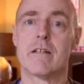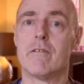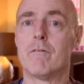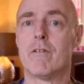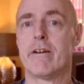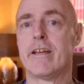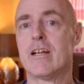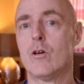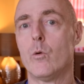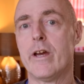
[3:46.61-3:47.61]
a very
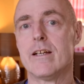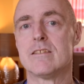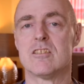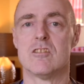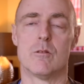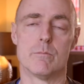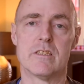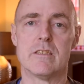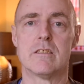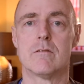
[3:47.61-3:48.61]
quick
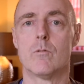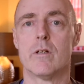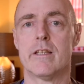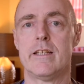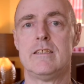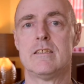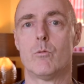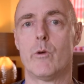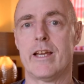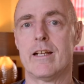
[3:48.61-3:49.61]
synopsis of what these
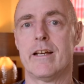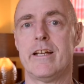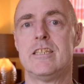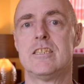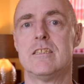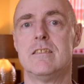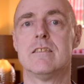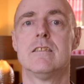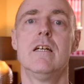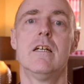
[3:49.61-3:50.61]
regulations